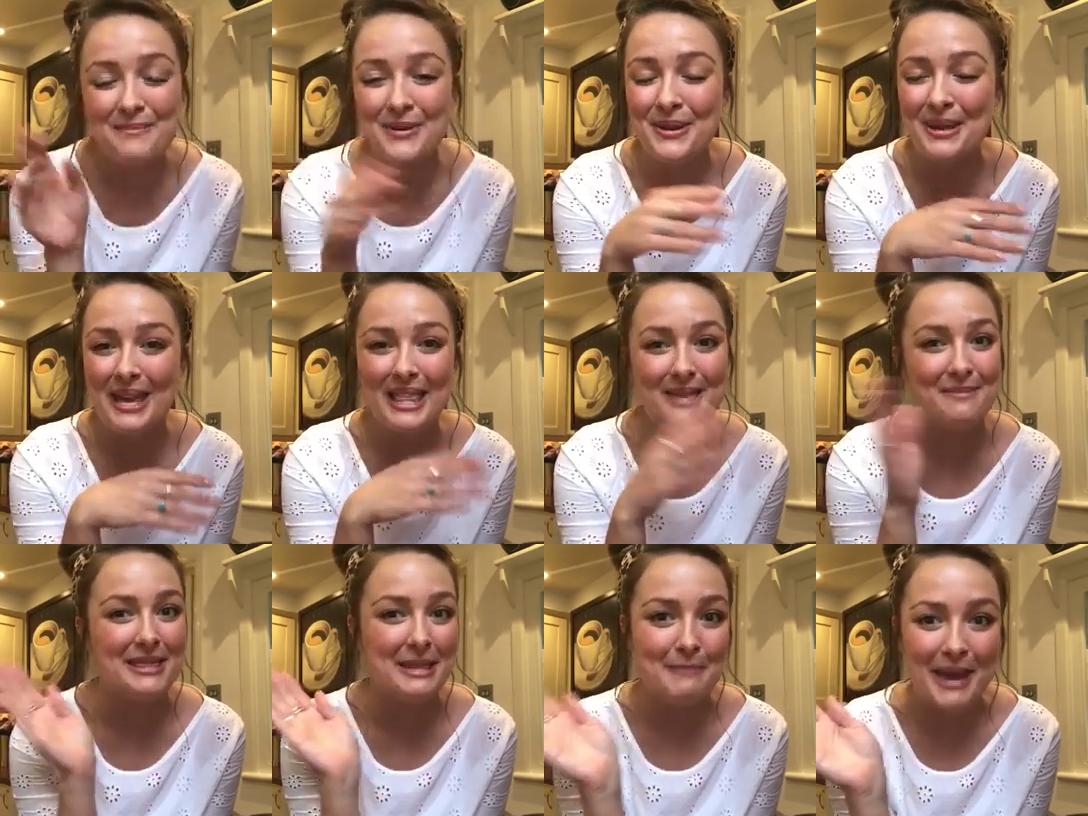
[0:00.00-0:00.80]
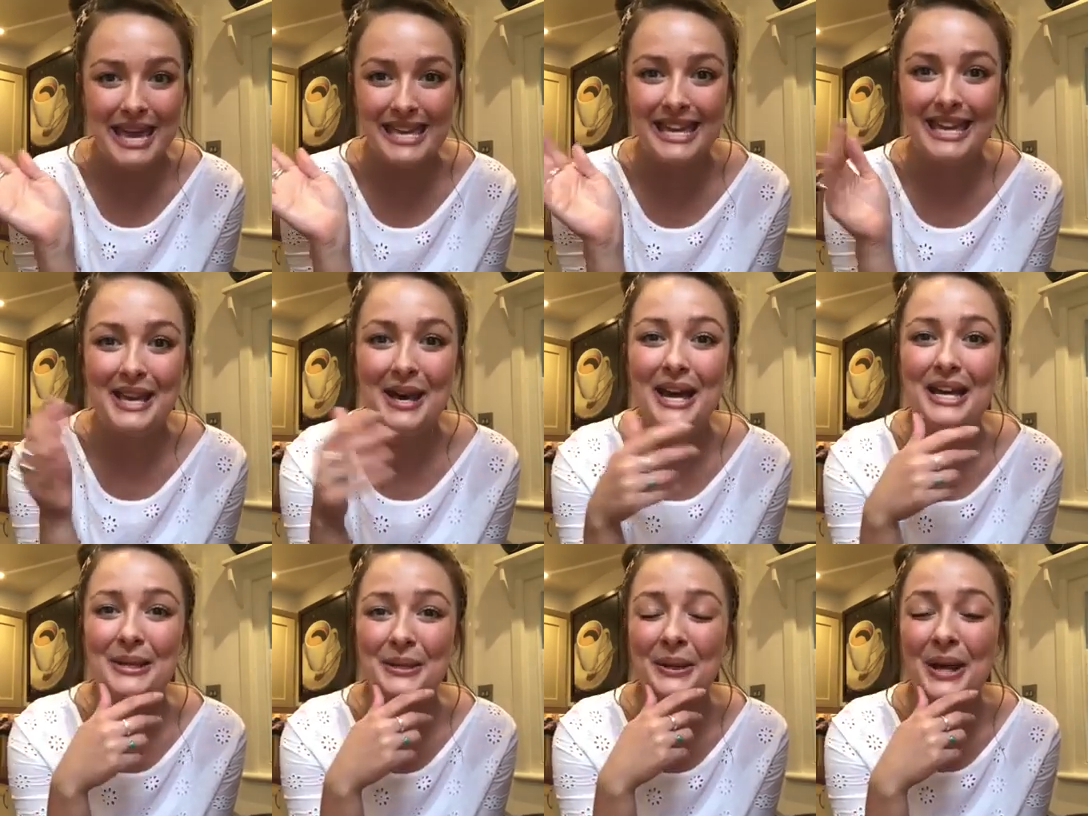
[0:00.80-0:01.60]
You can get them in the baking
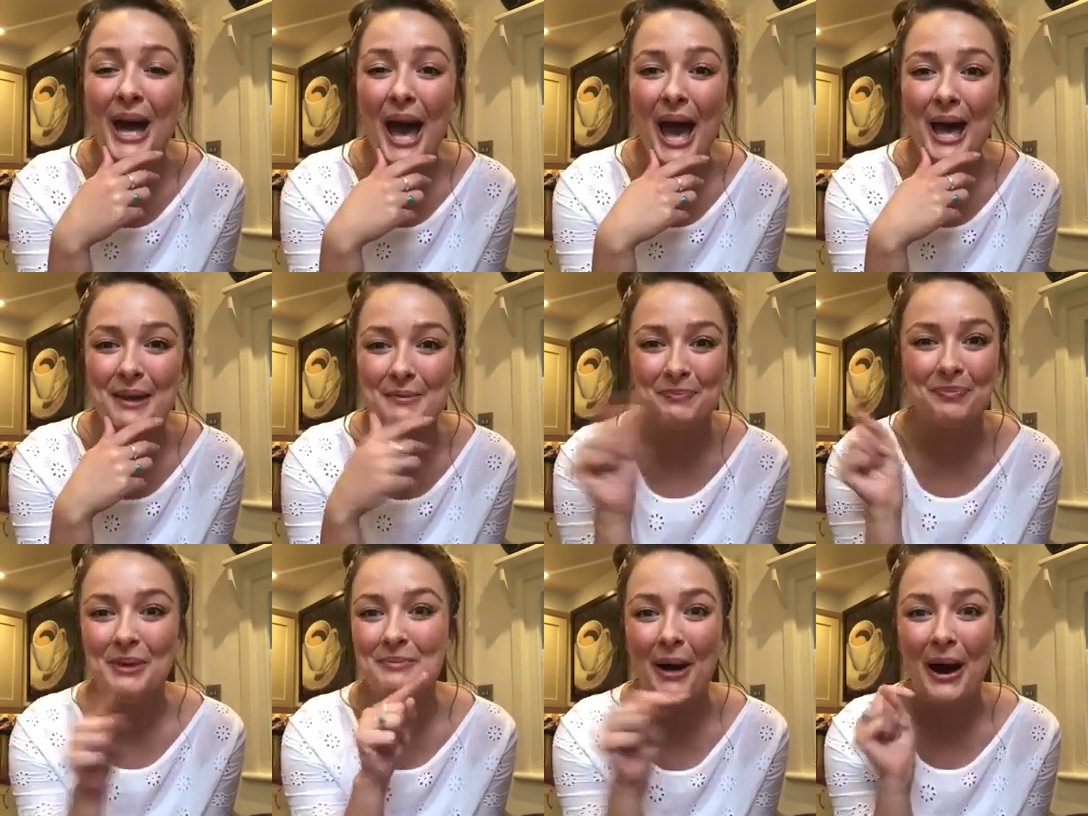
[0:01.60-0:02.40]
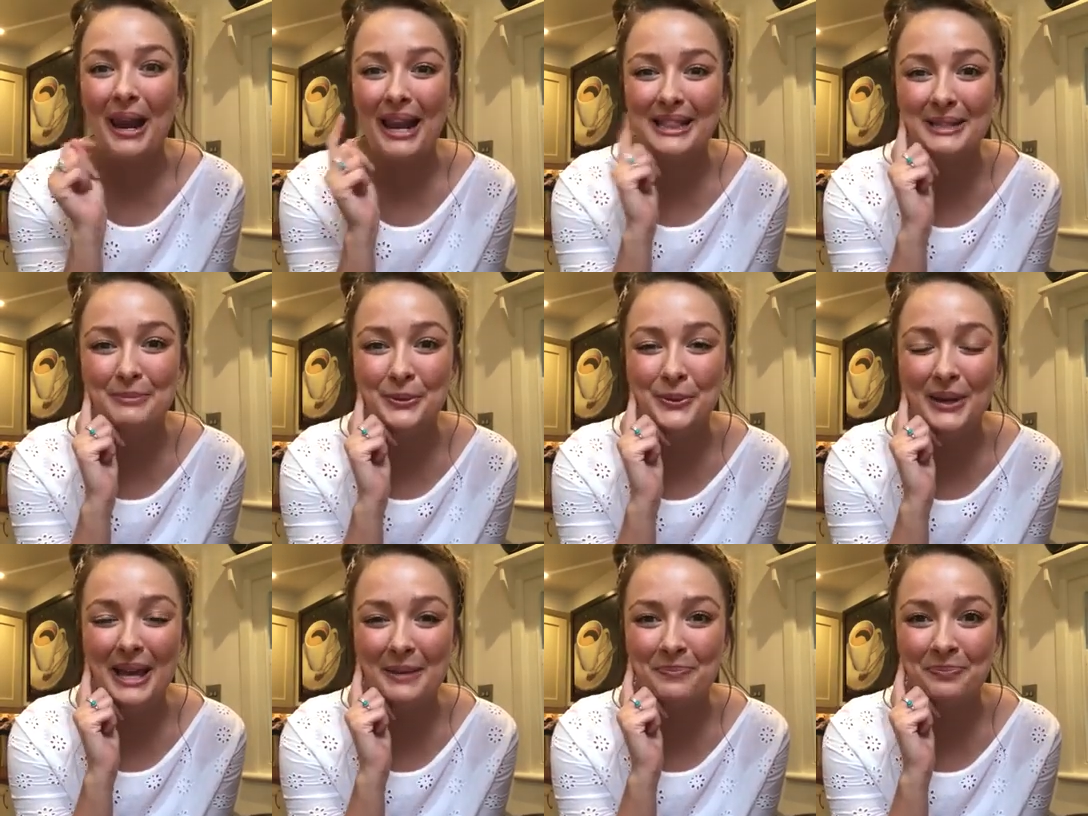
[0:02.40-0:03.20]
aisle, but I'll add them all
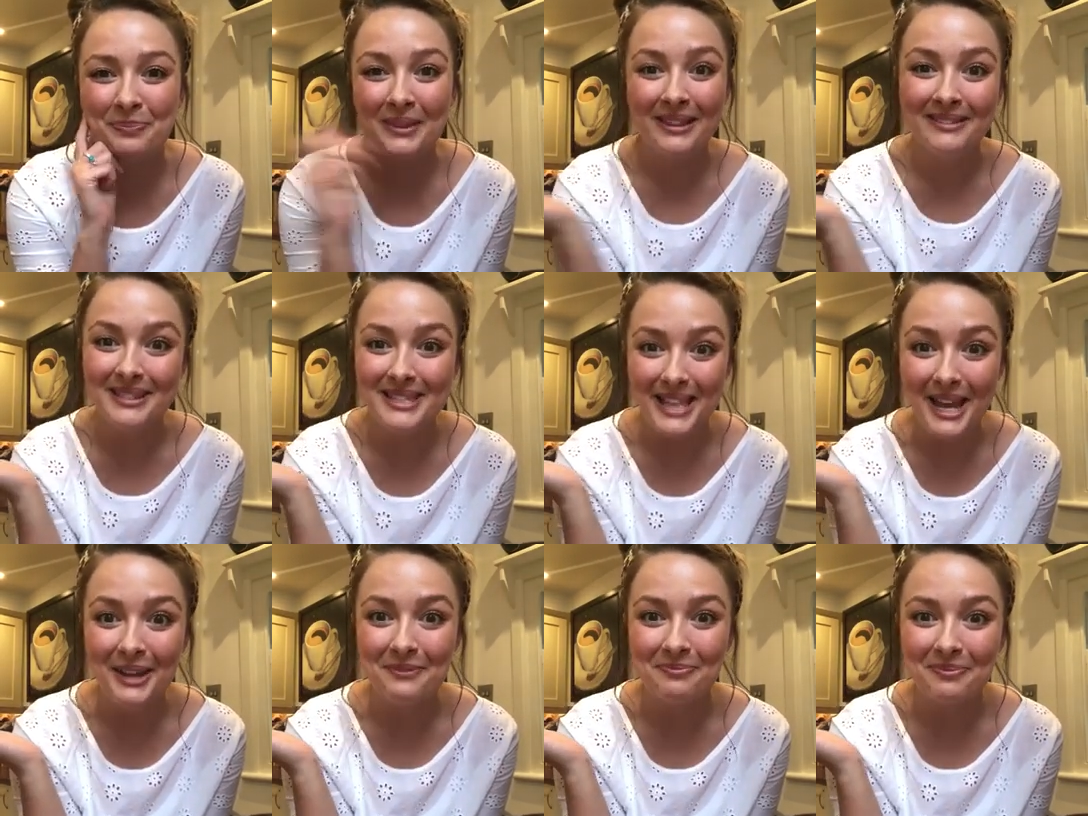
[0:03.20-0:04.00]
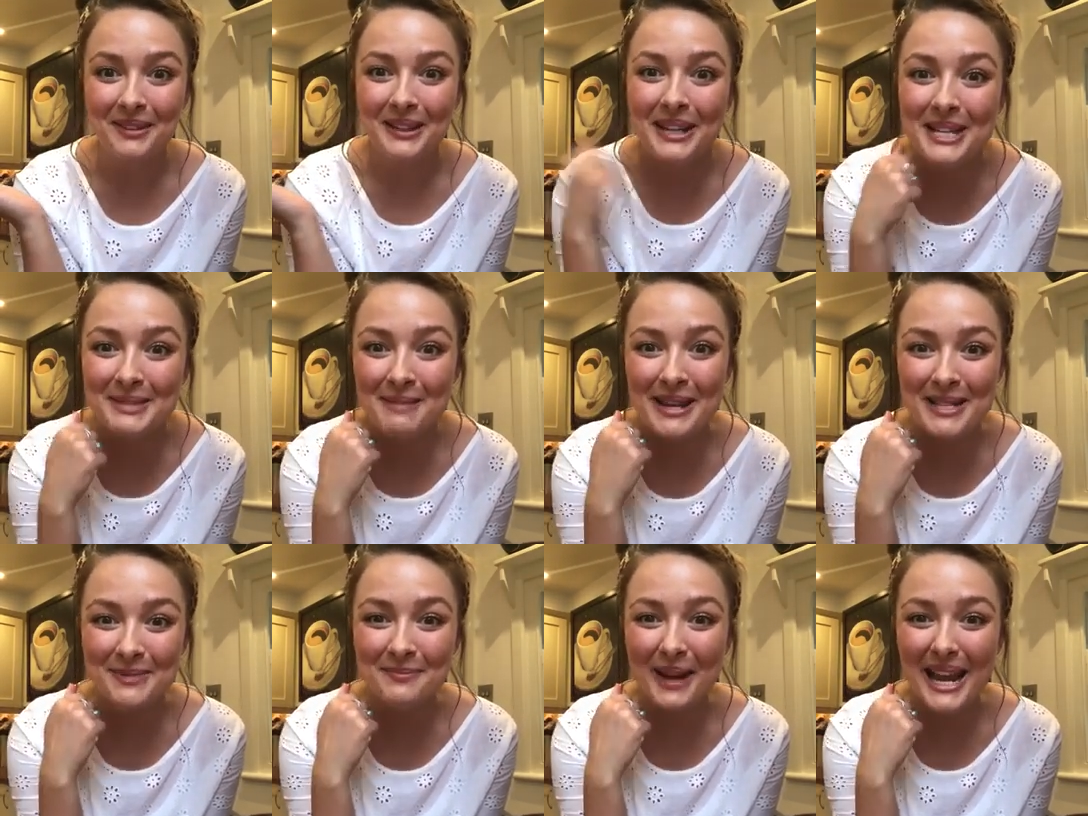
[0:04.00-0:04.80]
in. So let's make
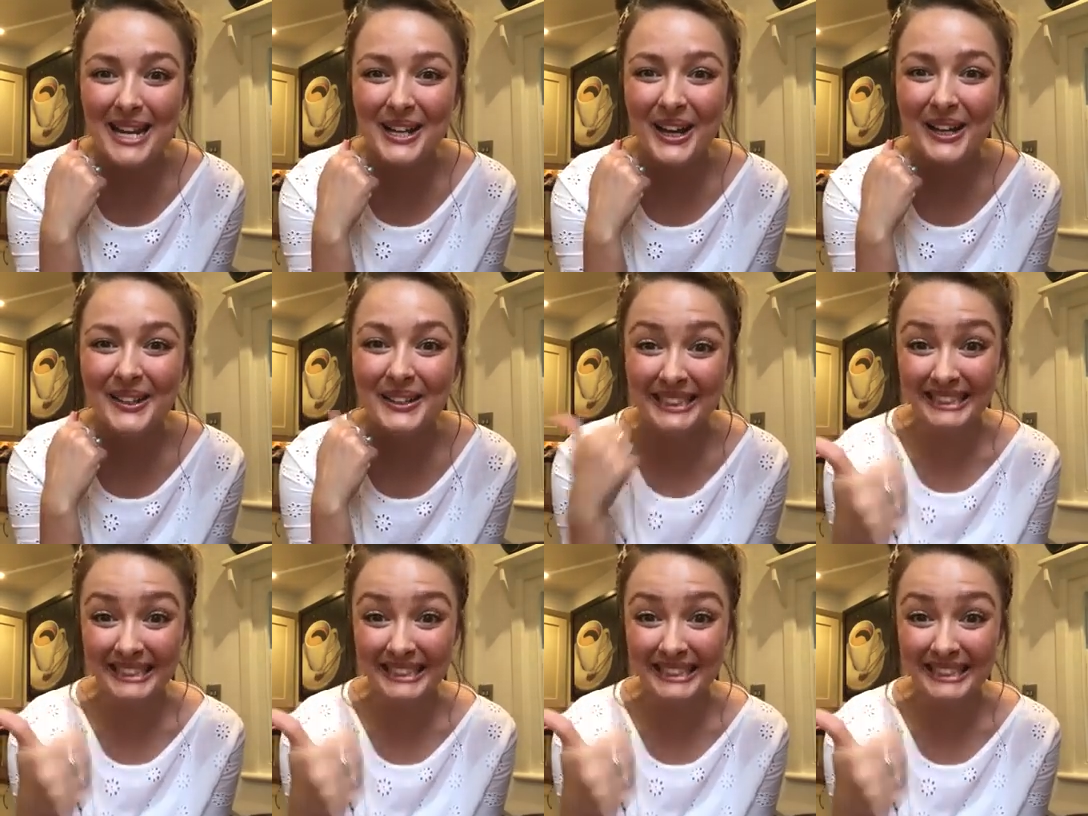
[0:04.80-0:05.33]
some Play-Doh.